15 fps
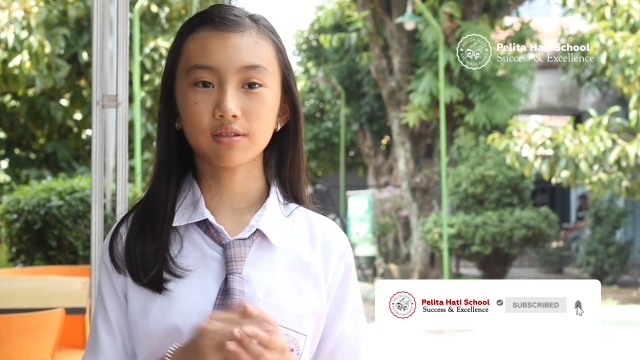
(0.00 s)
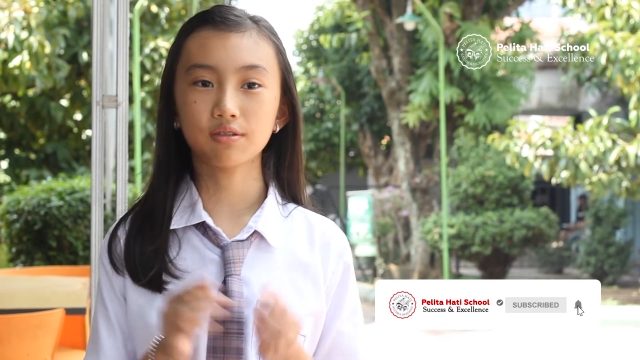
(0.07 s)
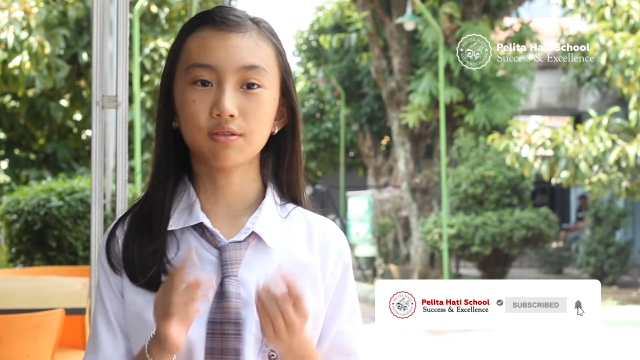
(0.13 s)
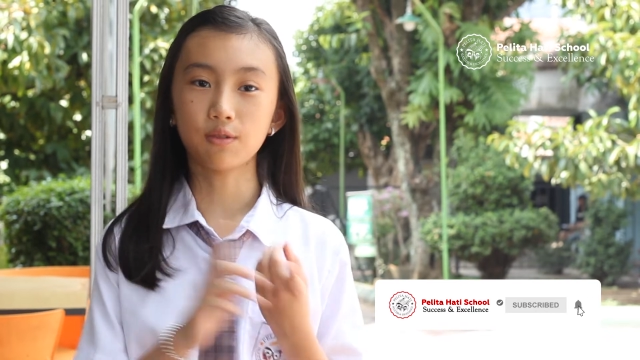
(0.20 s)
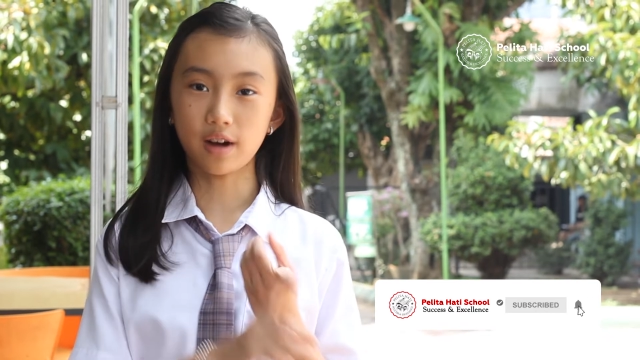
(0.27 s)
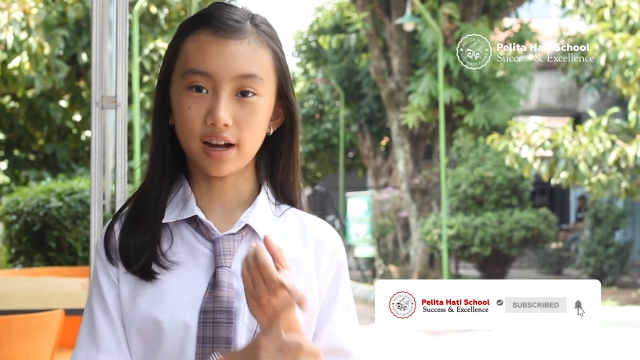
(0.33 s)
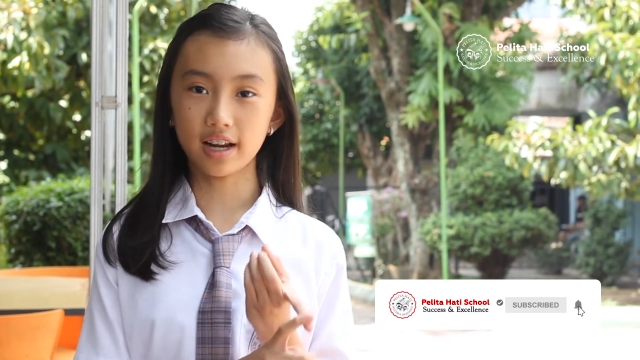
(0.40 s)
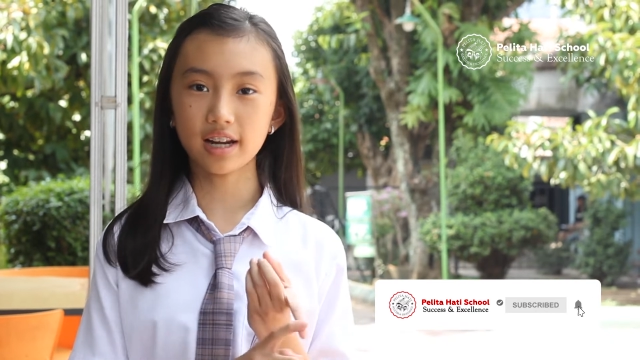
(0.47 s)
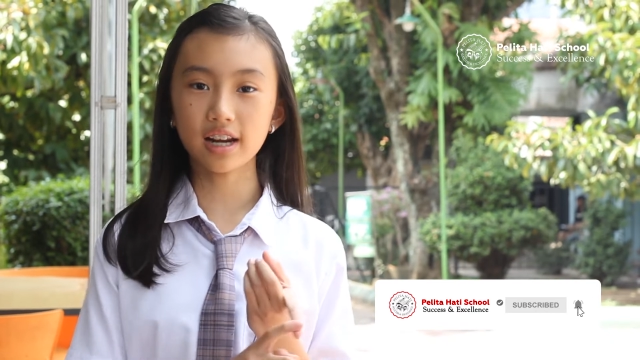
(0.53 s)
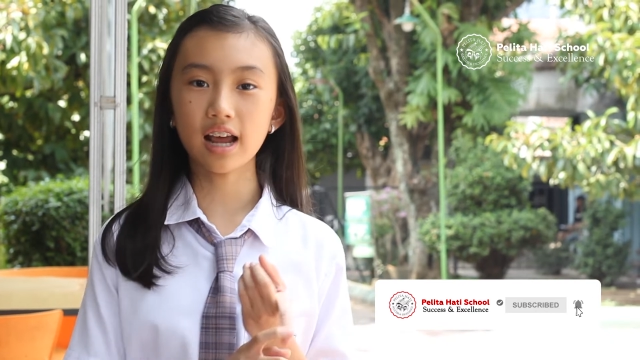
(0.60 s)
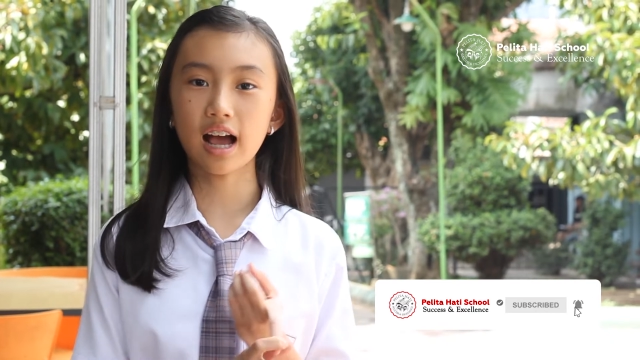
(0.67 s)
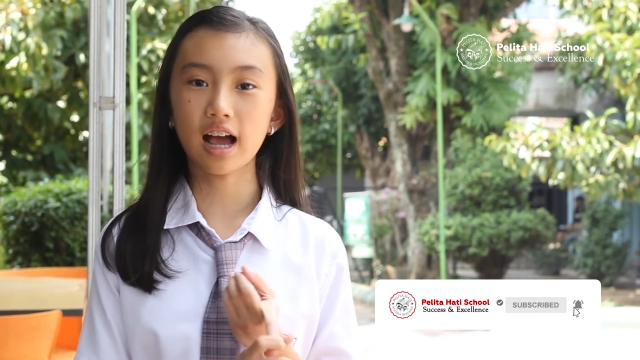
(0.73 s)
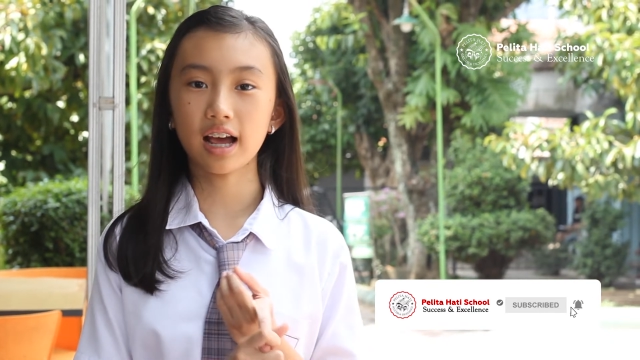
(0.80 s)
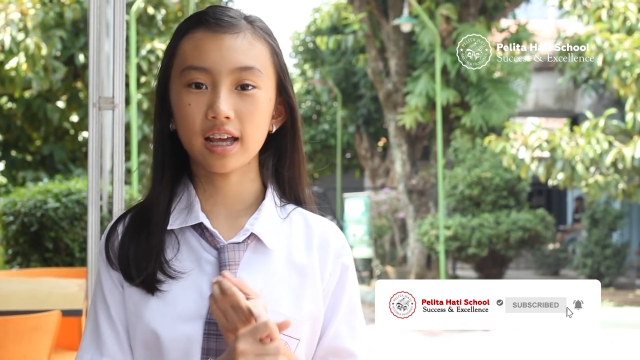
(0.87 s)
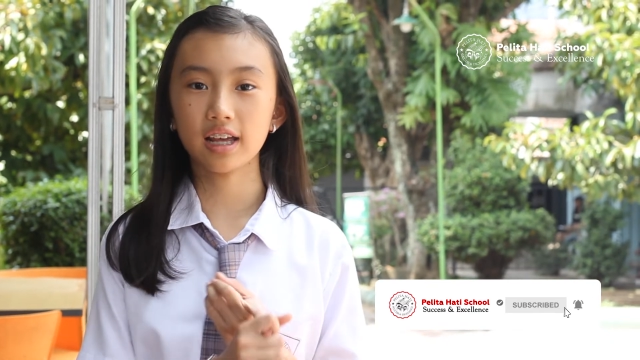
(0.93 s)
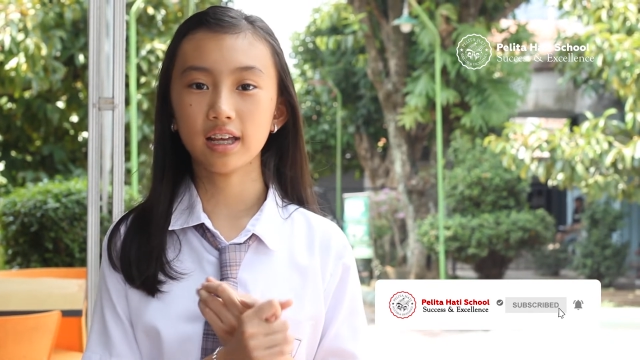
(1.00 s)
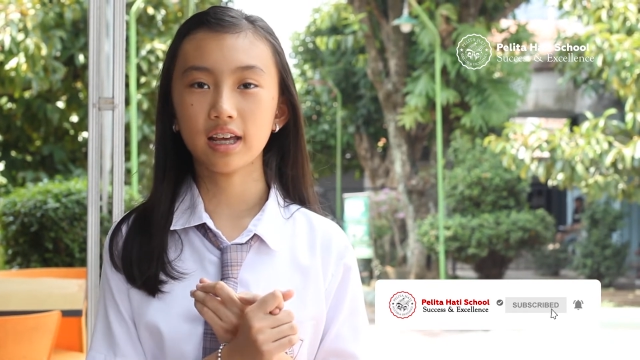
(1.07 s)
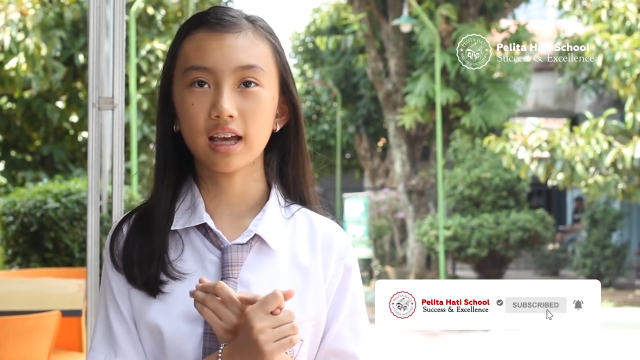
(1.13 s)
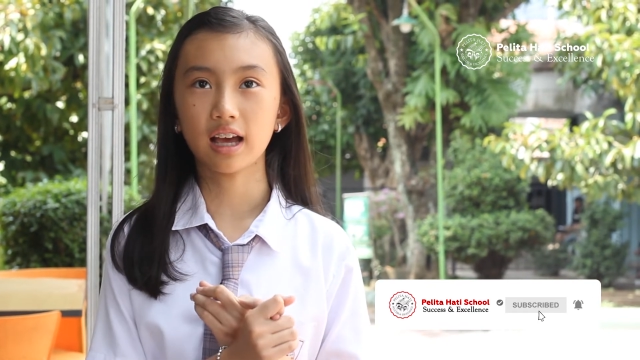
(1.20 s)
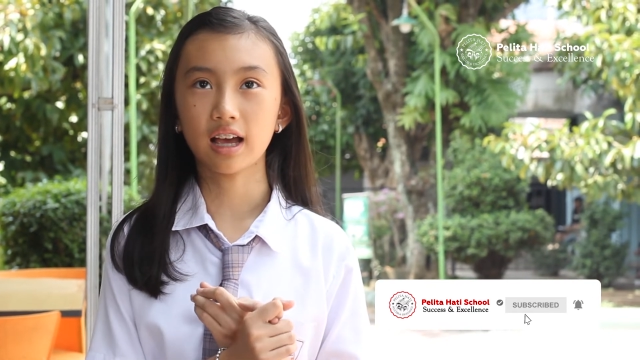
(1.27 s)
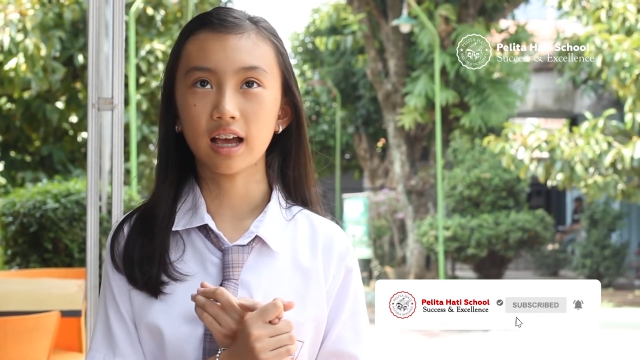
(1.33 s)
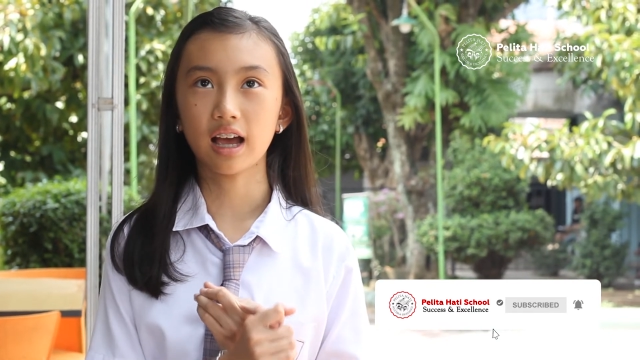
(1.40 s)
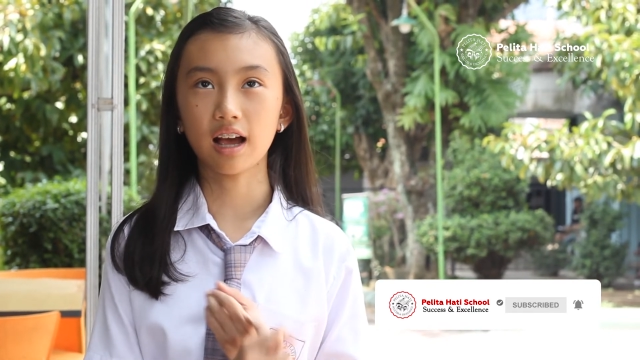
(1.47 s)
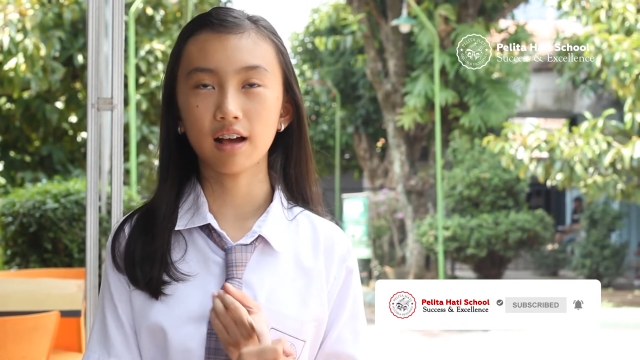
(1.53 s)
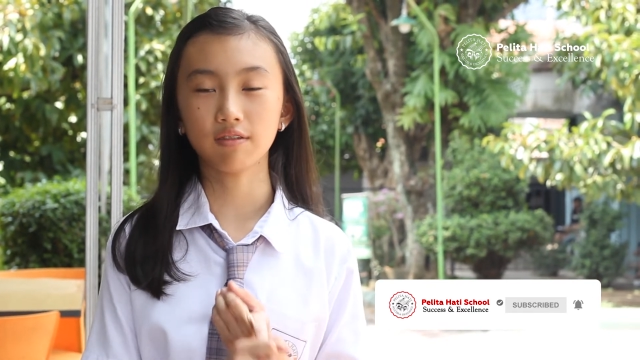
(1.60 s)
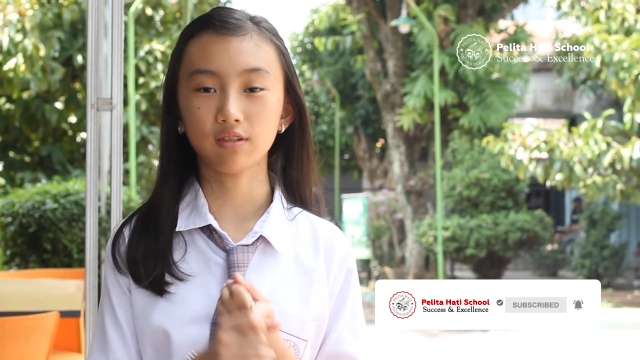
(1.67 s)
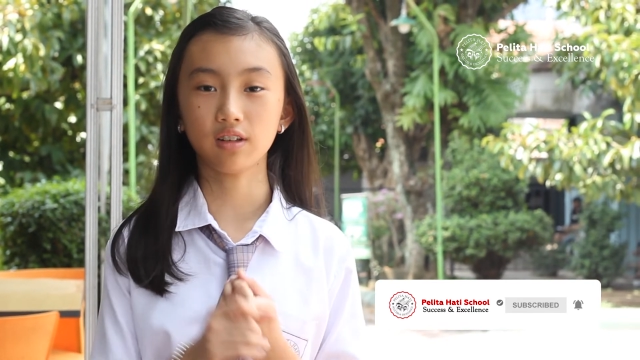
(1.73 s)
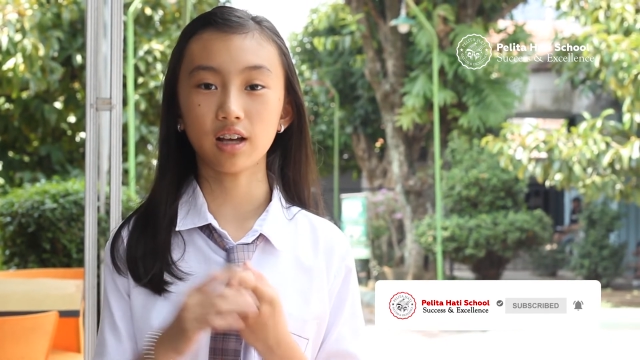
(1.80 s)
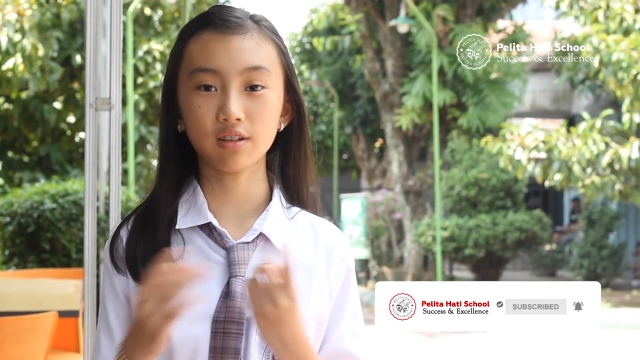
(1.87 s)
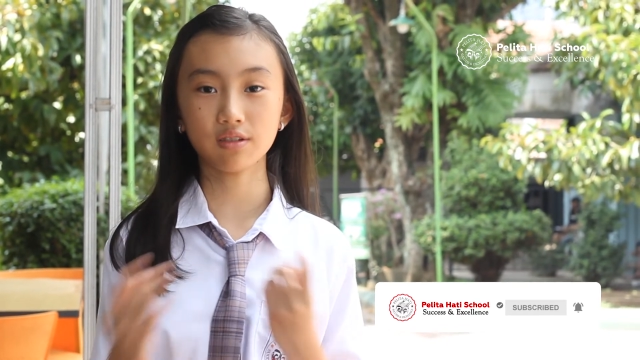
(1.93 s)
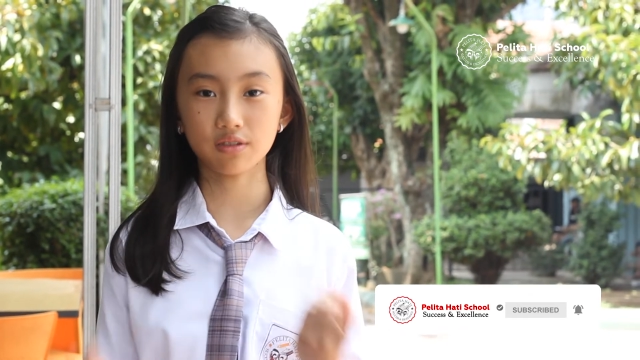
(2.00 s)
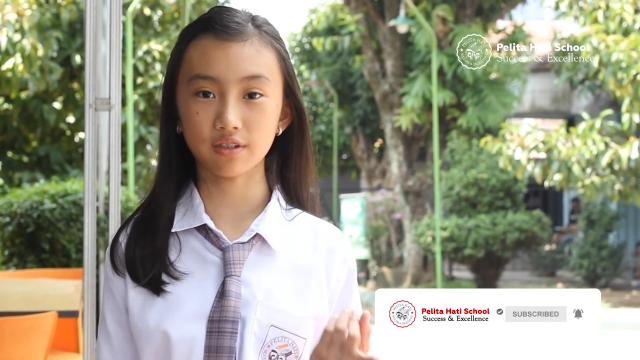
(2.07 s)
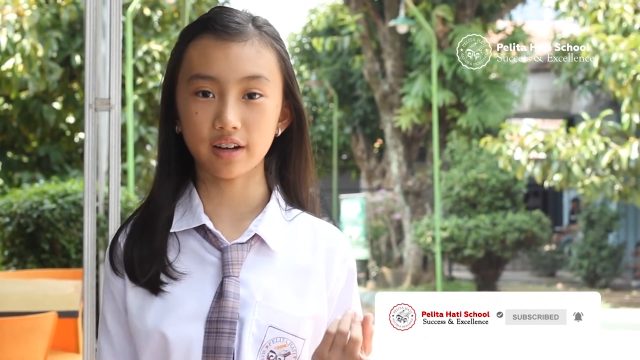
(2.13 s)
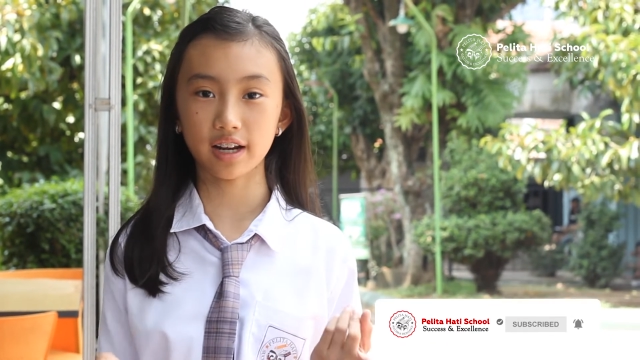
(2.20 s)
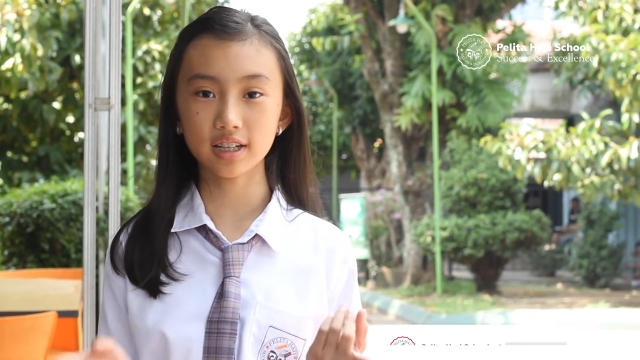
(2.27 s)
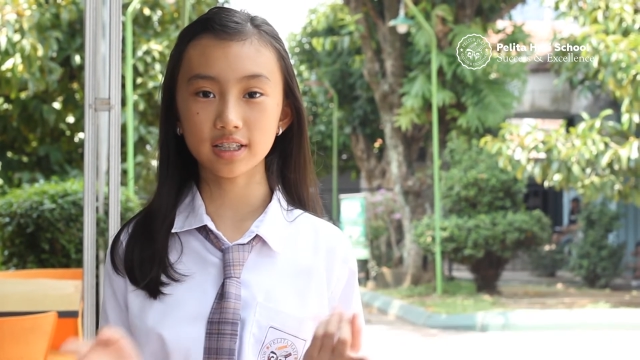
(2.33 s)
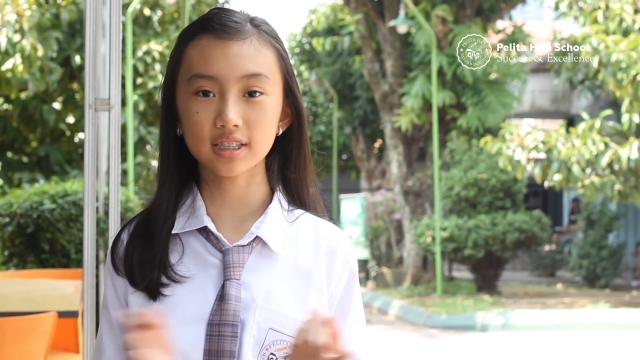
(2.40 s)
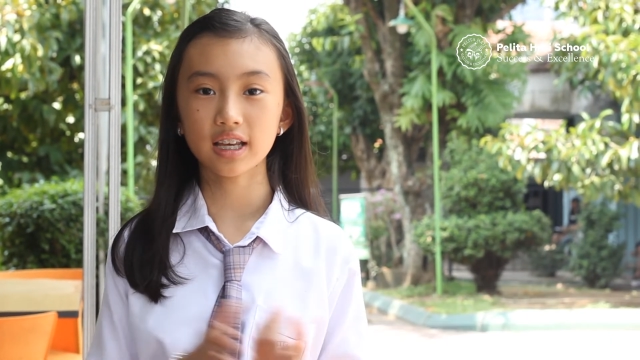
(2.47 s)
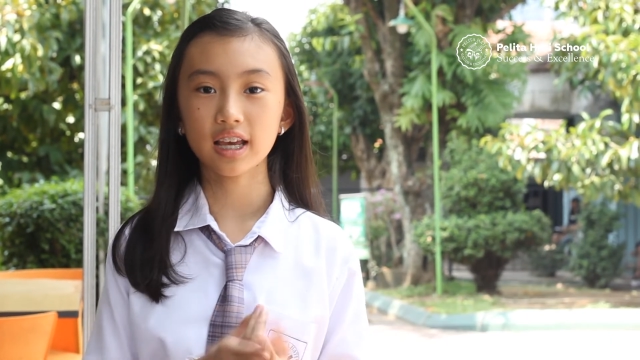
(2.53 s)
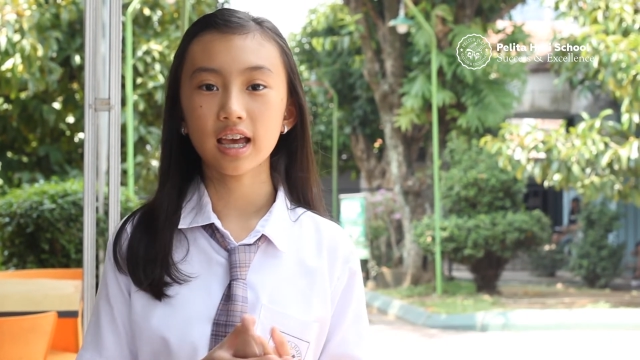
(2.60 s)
one, I have a lot of friends,